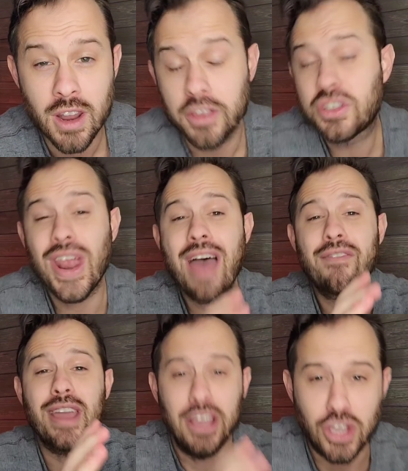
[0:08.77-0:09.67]
Now, this could
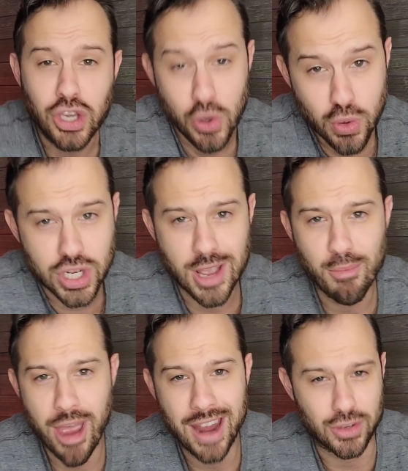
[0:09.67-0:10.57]
have a huge
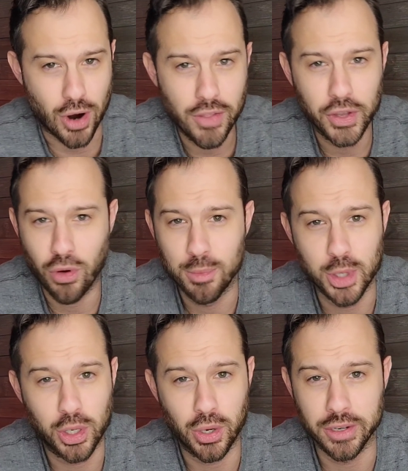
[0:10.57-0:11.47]
impact on the
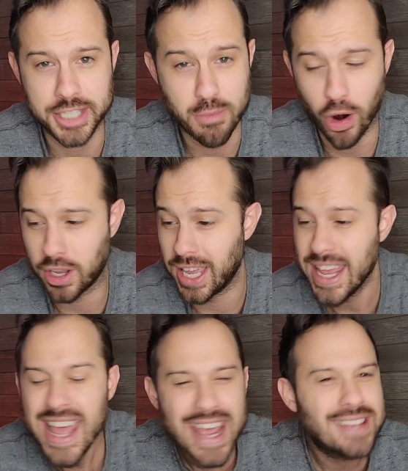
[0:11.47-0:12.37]
cryptocurrency
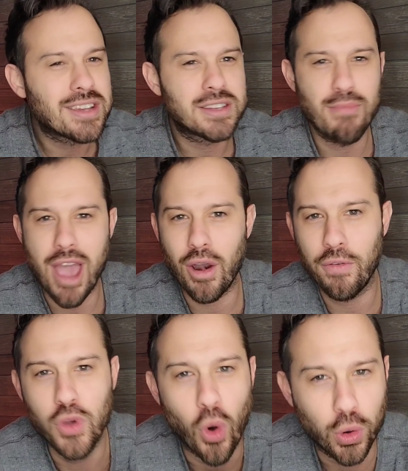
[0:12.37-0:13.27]
market. It doesn't matter
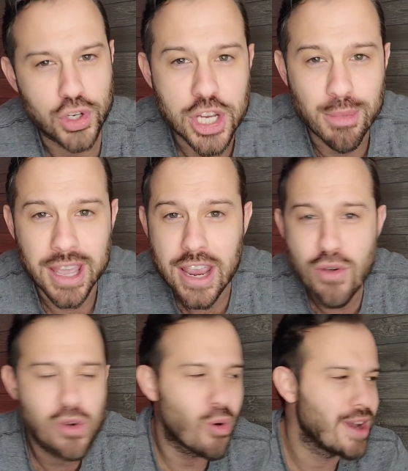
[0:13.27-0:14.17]
if you hold Shiba
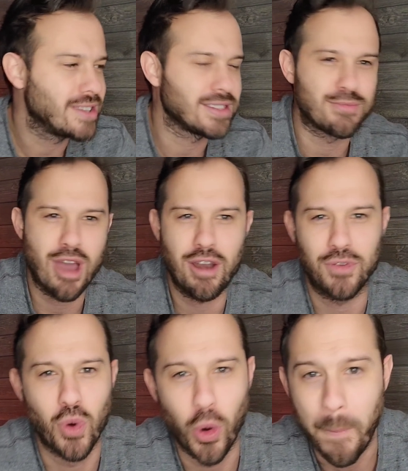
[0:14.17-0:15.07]
Inu coin. It doesn't matter
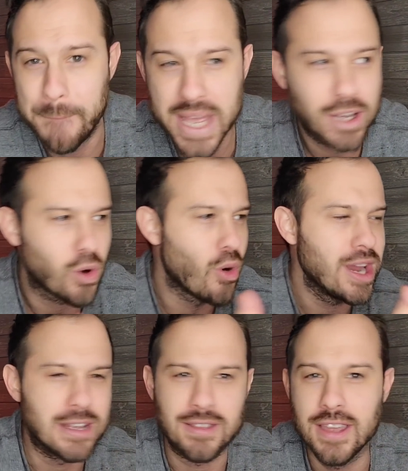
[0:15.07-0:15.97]
if you hold
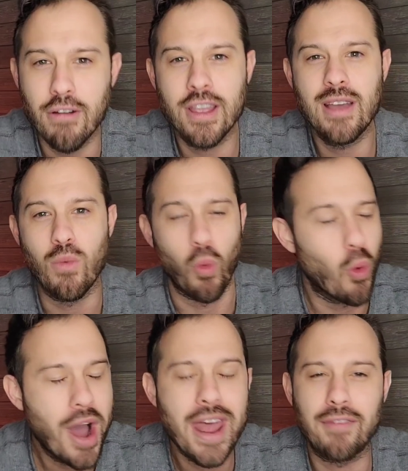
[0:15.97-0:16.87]
Bitcoin, Ethereum,
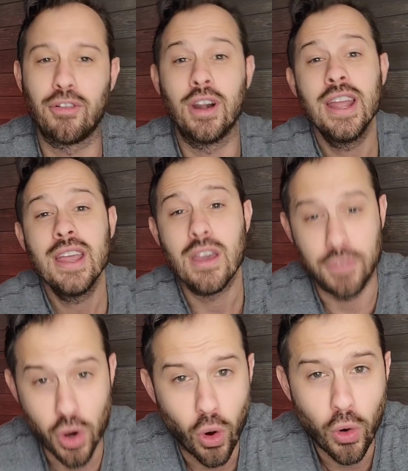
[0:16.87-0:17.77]
whatever.
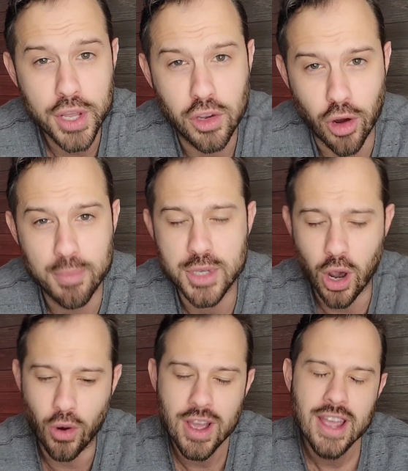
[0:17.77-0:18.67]
If you're holding
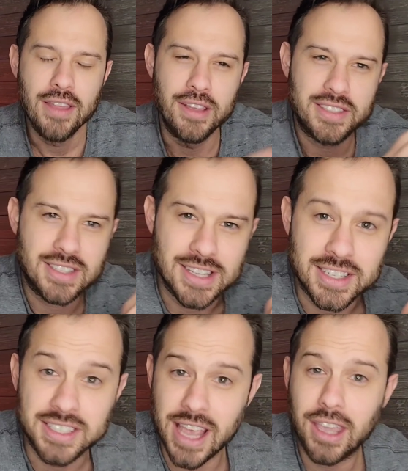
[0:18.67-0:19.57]
crypto, this,
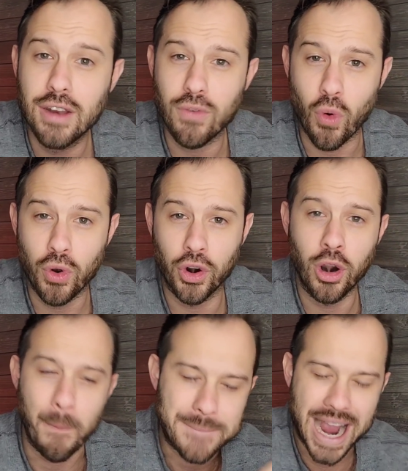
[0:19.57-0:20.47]
this executive
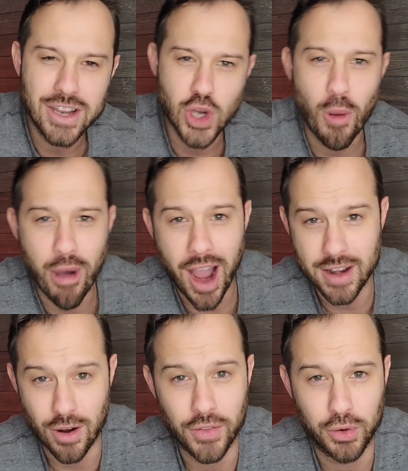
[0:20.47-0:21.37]
order by Joe
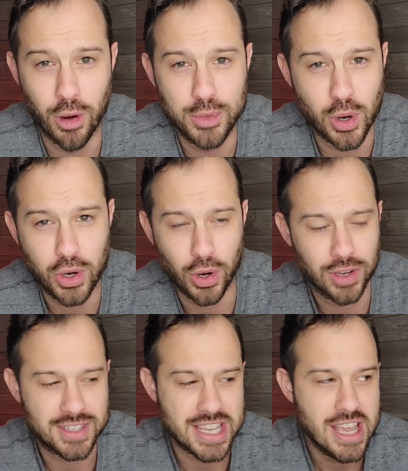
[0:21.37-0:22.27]
Biden on the
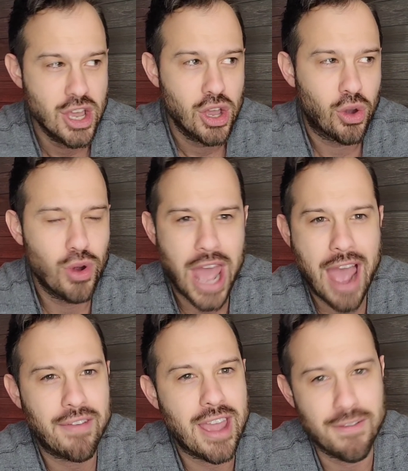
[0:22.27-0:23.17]
cryptocurrency could
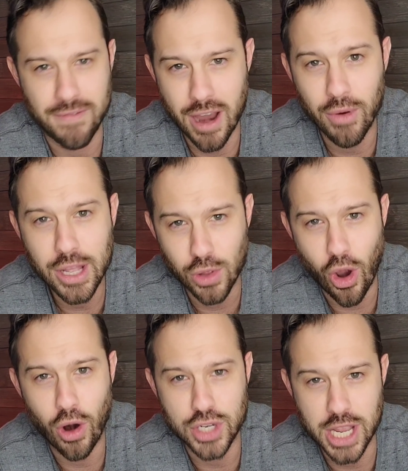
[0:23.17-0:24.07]
have a very
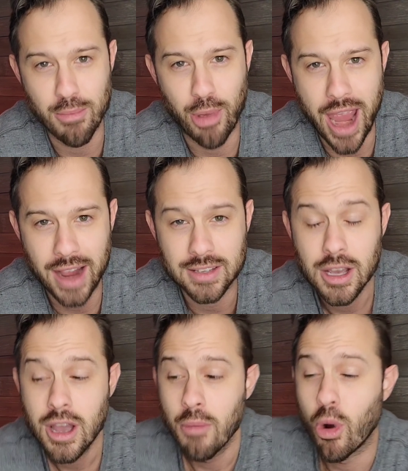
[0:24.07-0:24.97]
large impact,
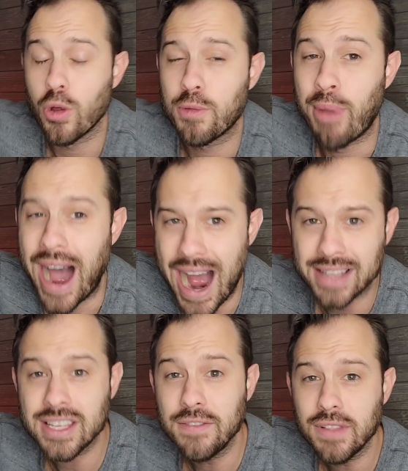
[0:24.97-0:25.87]
both
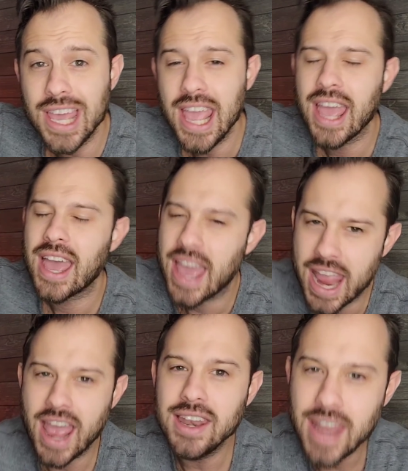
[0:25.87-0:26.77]
positively
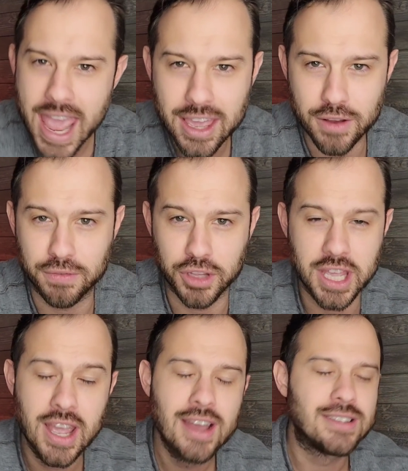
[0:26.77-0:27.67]
and
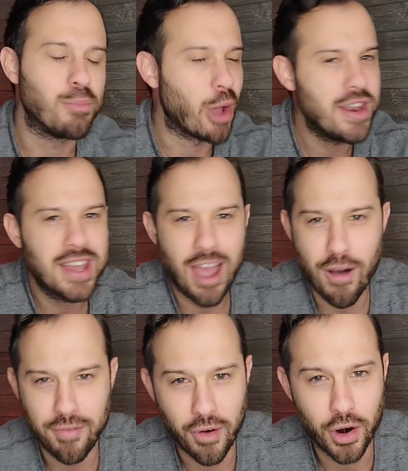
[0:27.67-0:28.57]
negatively, depending
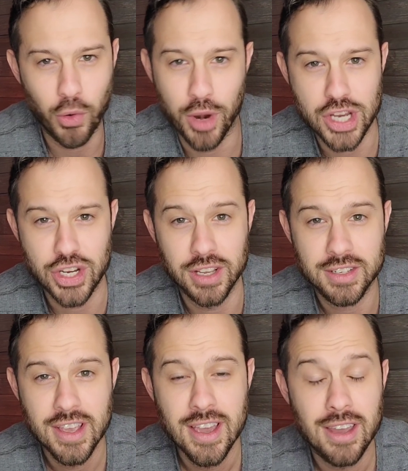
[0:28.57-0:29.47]
how far it reaches.